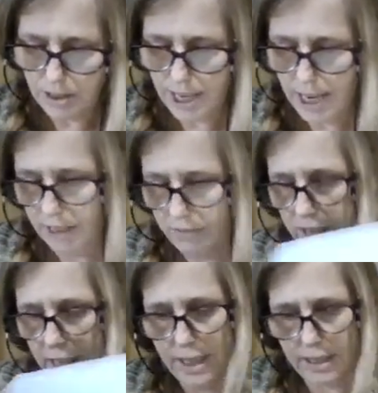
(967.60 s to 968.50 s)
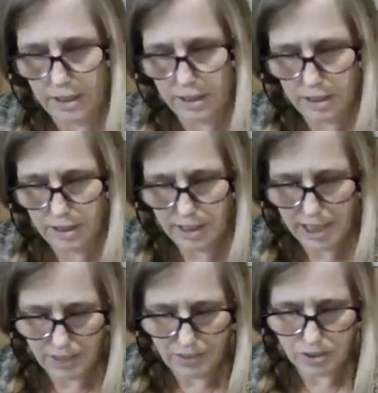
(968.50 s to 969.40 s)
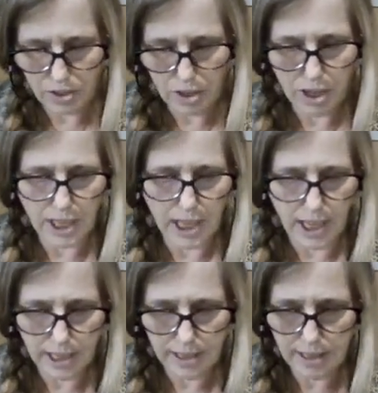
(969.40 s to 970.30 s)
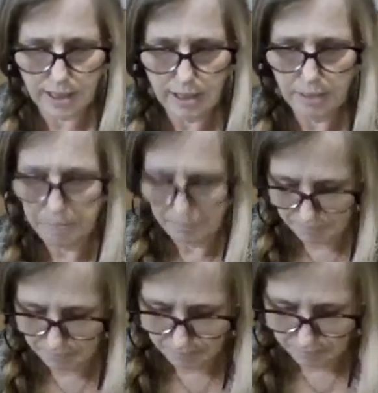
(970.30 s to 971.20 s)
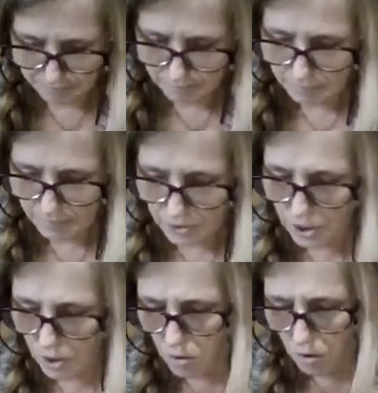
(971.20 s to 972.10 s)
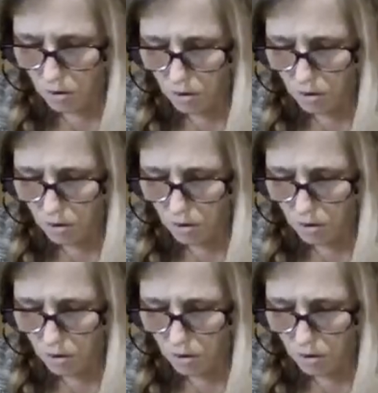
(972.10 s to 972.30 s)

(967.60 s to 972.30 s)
kind of like, yeah, these are our guides. So,